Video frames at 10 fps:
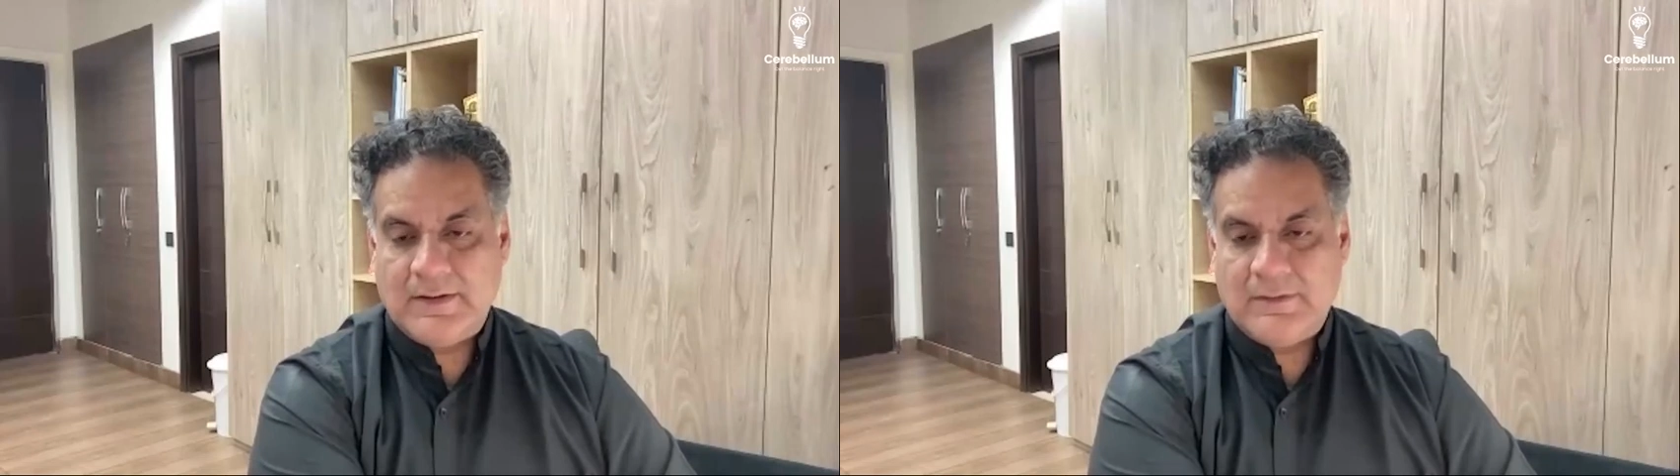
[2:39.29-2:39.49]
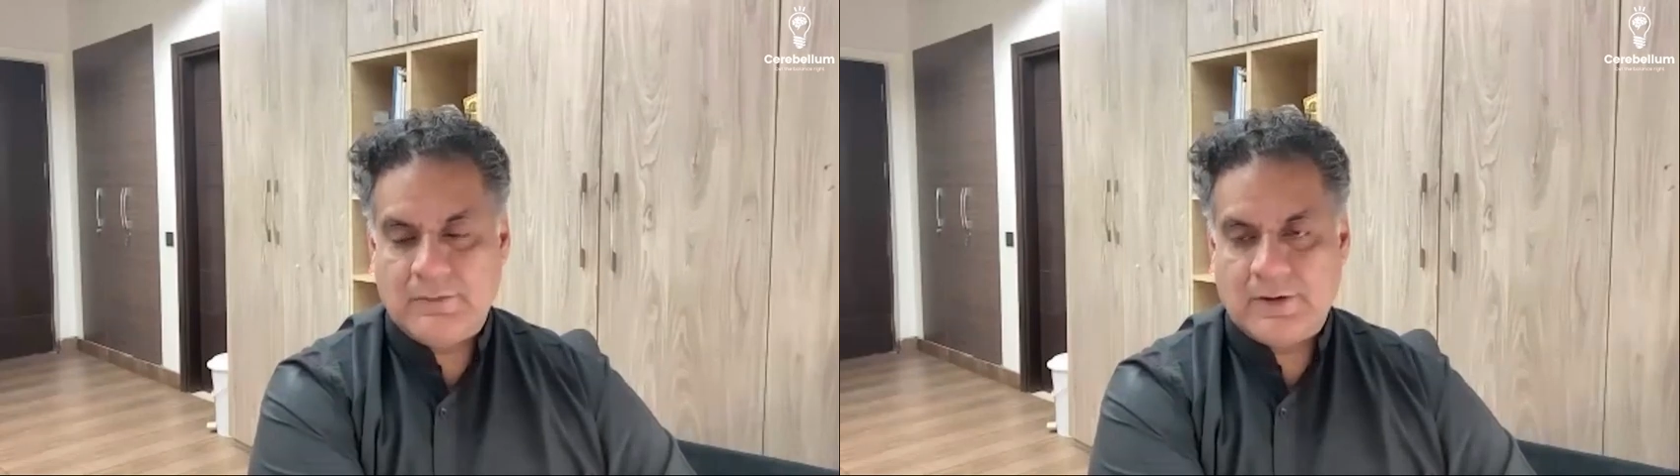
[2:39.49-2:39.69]

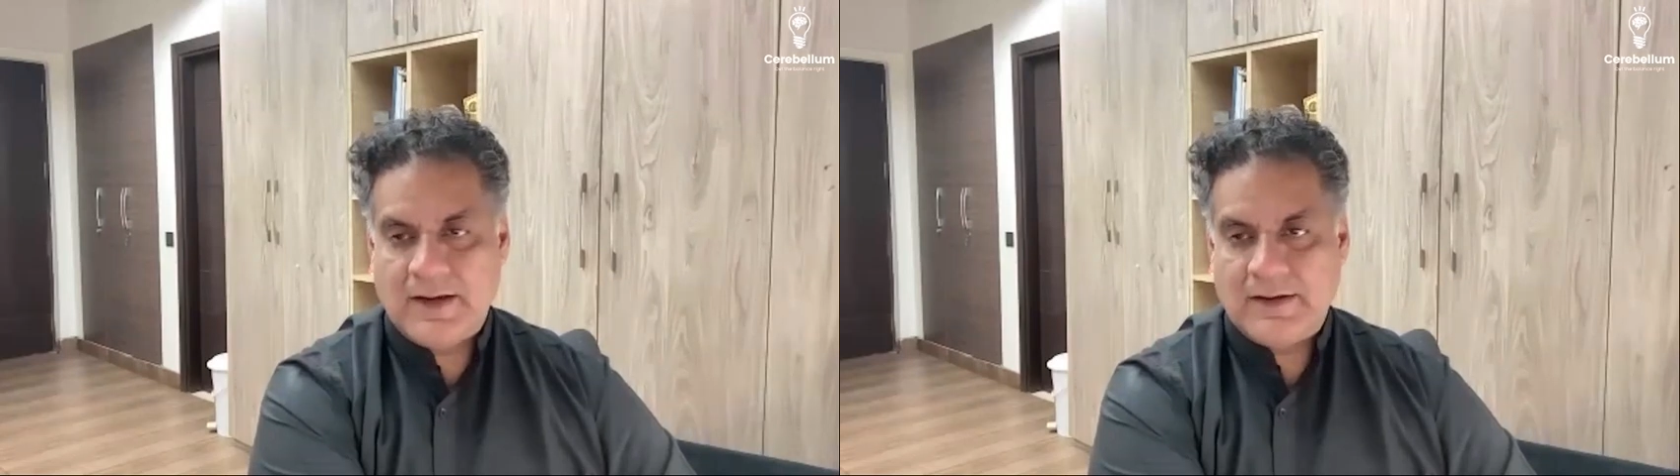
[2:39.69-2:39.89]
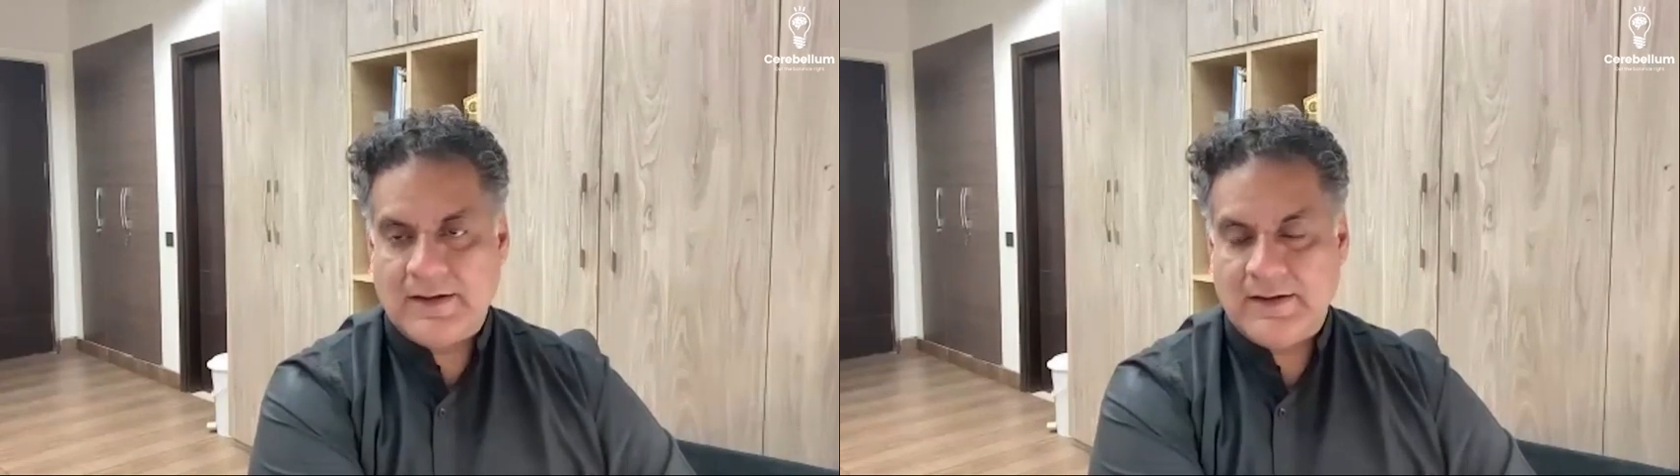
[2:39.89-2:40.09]
than who
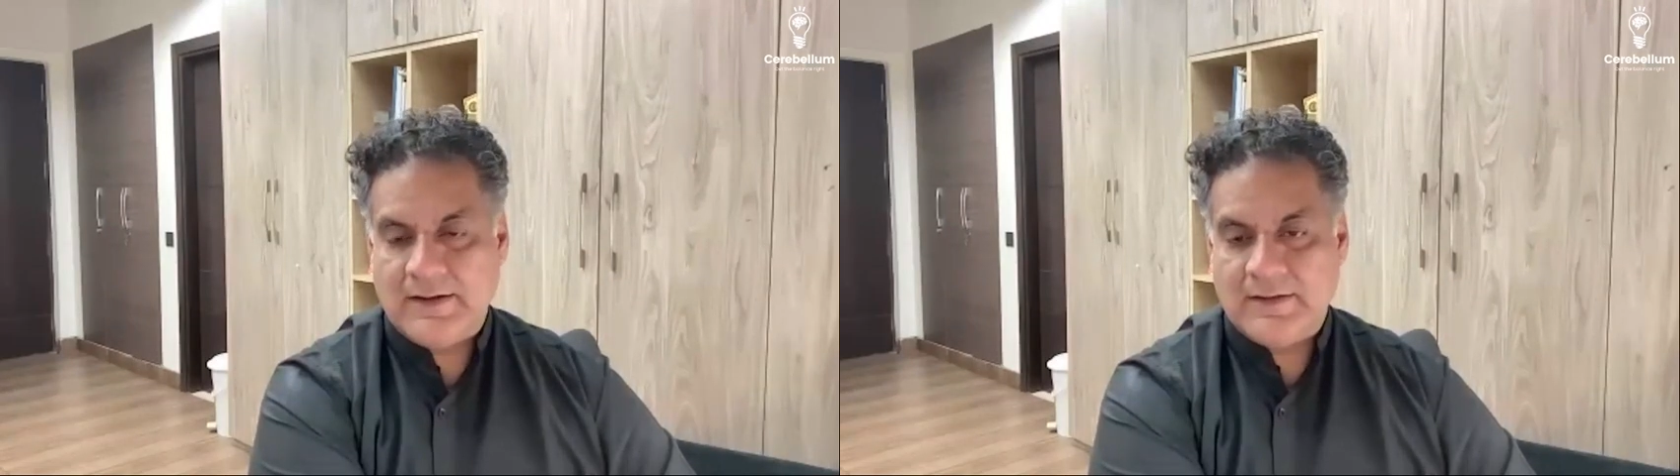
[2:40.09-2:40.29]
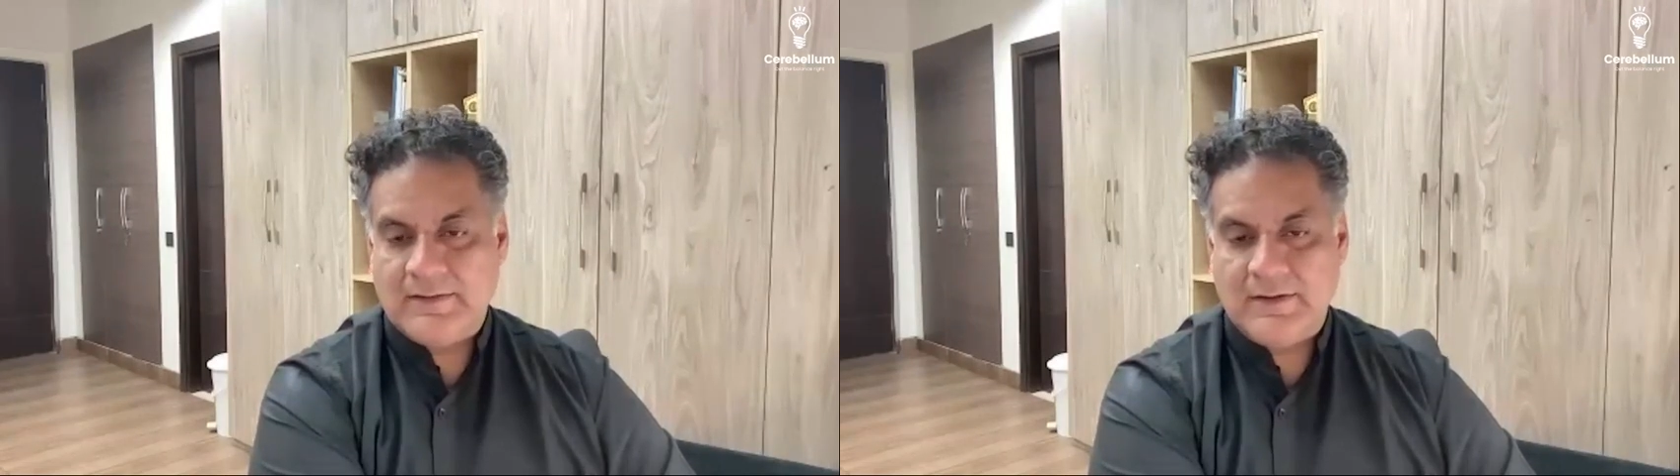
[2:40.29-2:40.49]
cracked
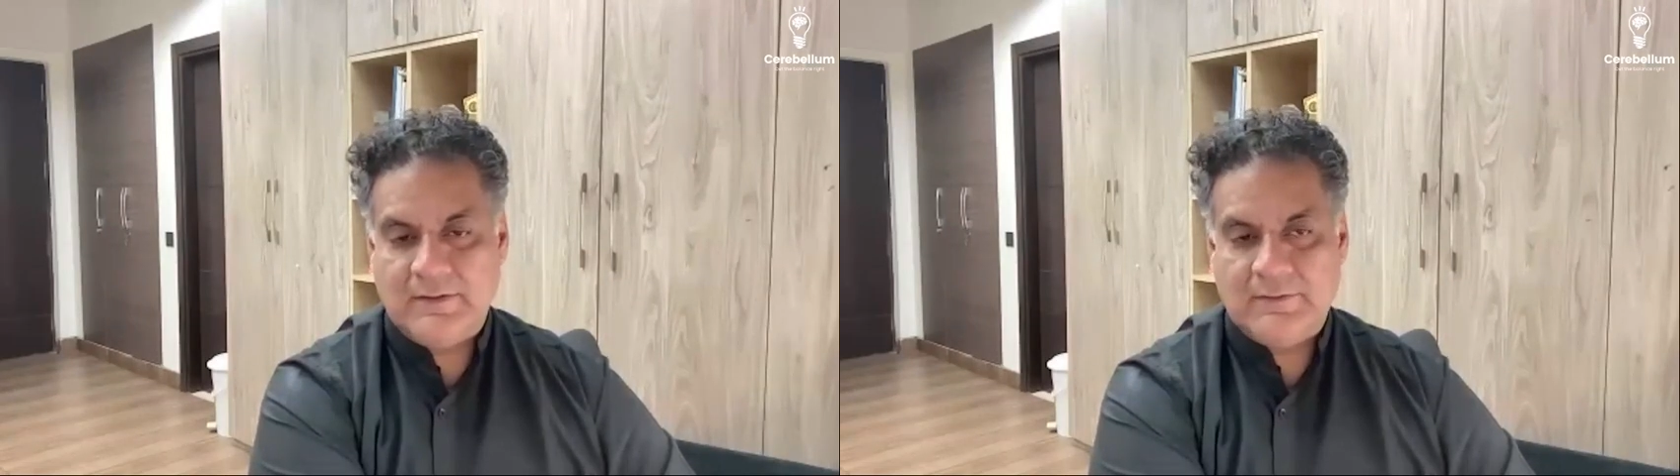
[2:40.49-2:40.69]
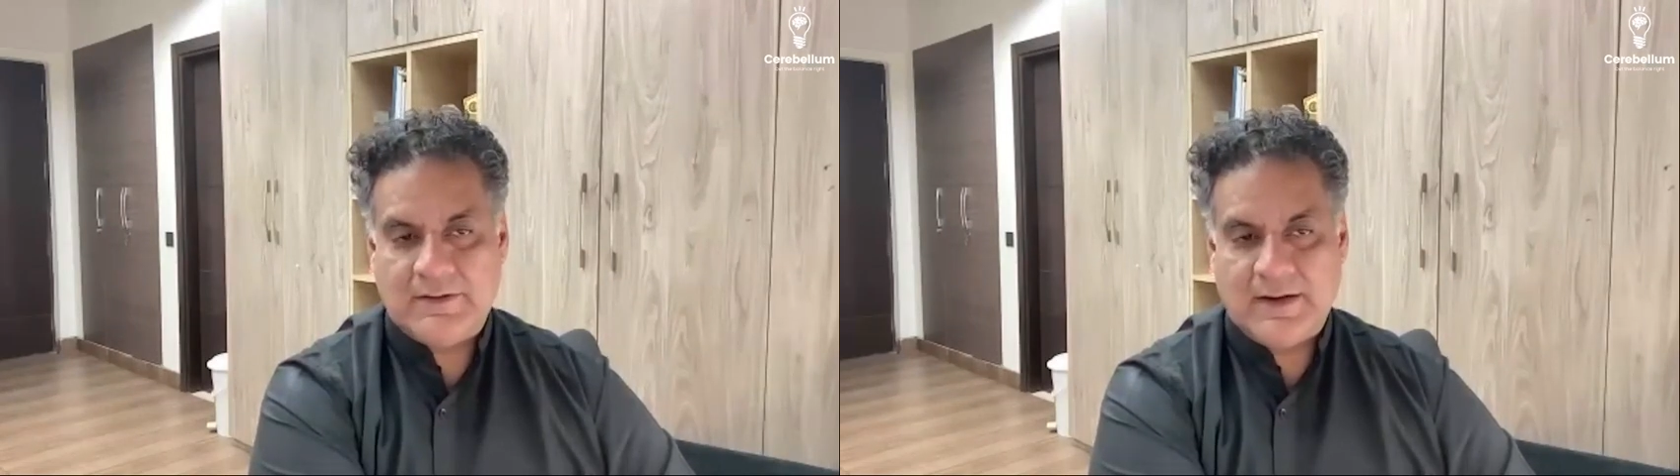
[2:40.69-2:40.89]

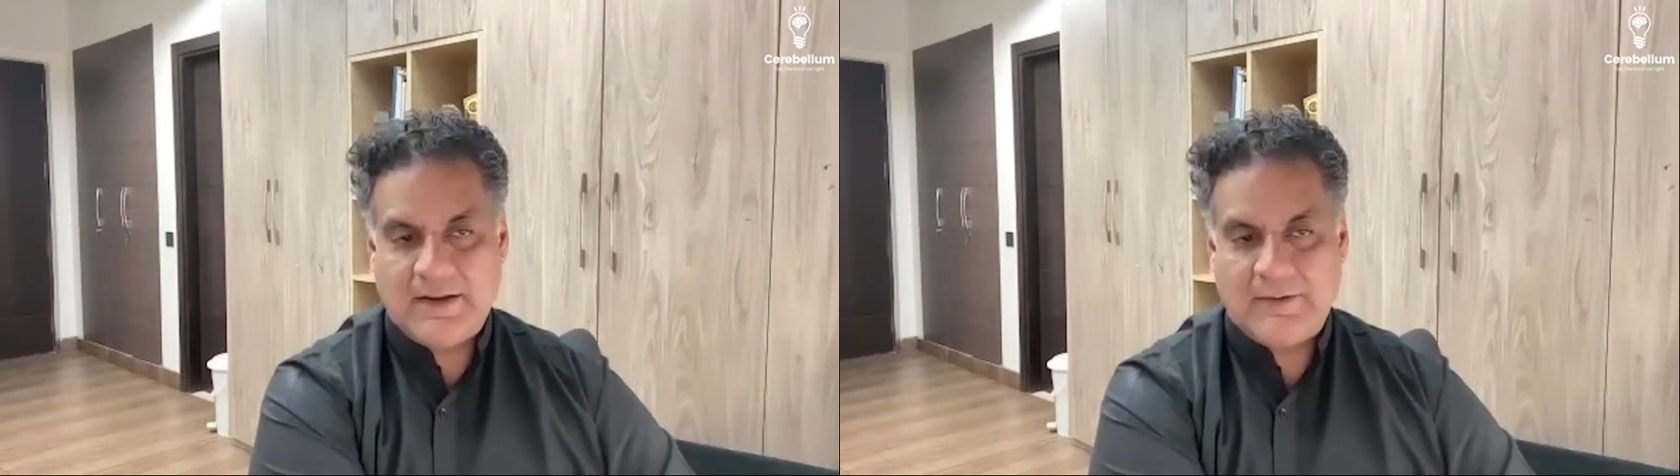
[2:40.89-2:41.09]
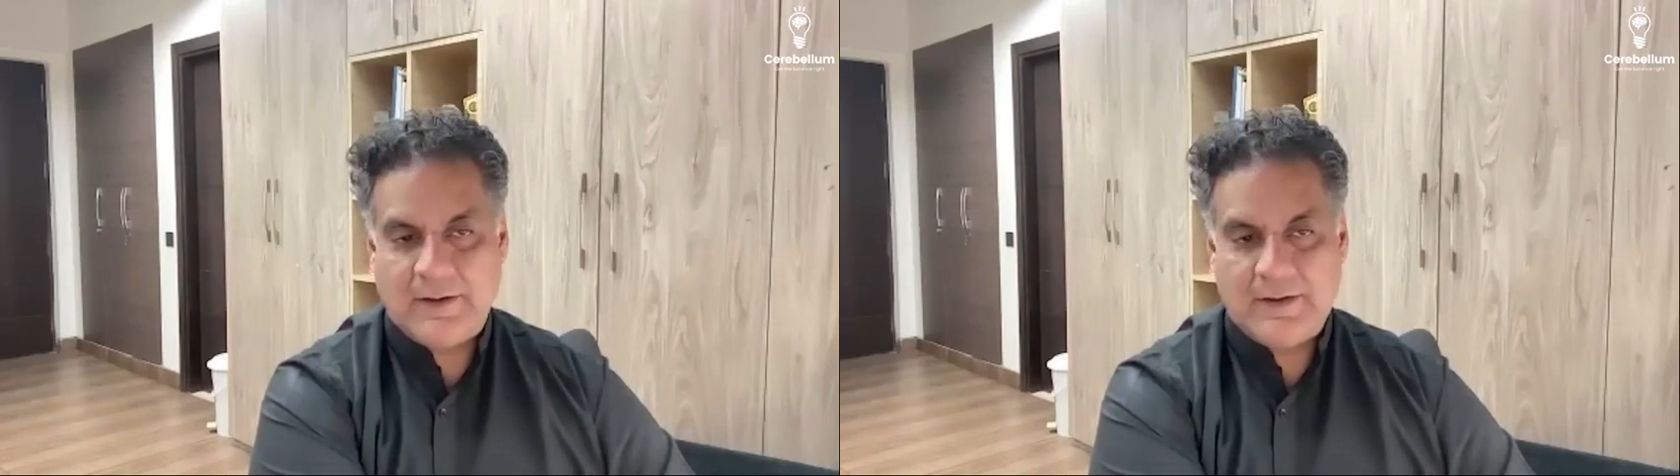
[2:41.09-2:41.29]
INICT with
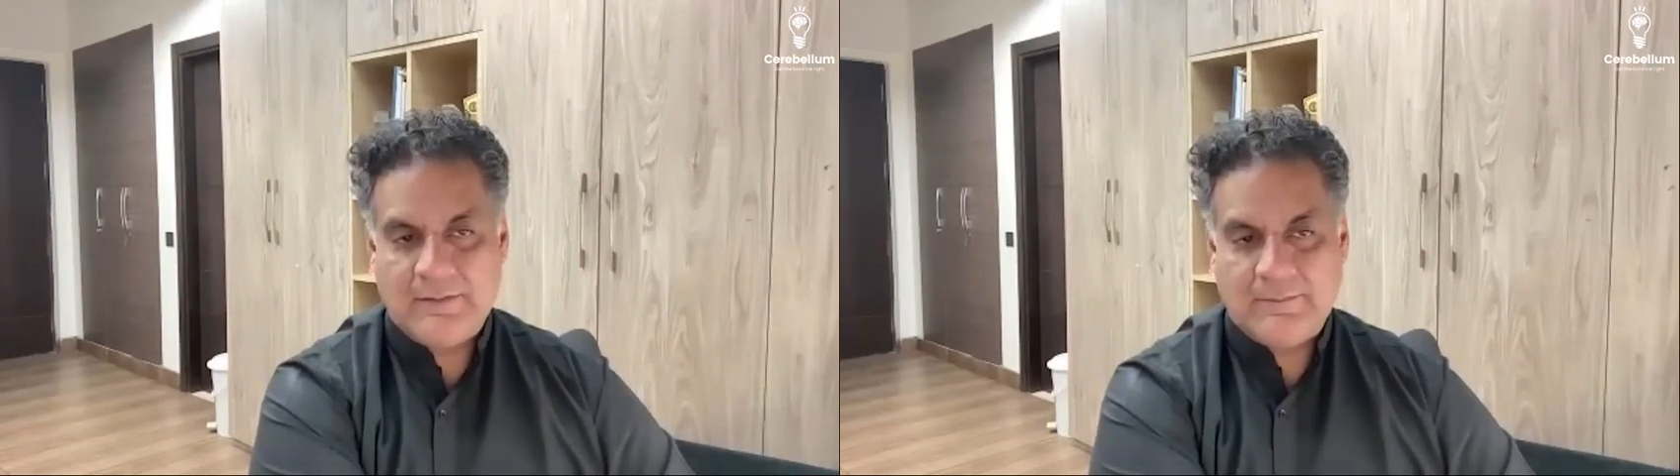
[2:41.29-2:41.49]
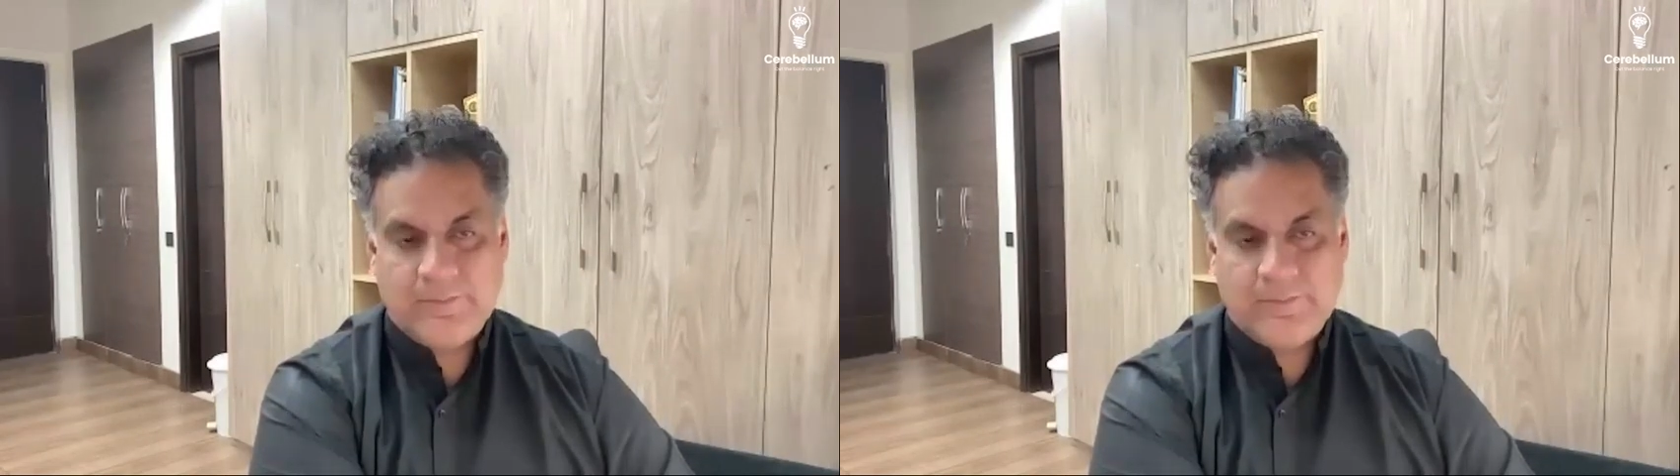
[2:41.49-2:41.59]
rank 1.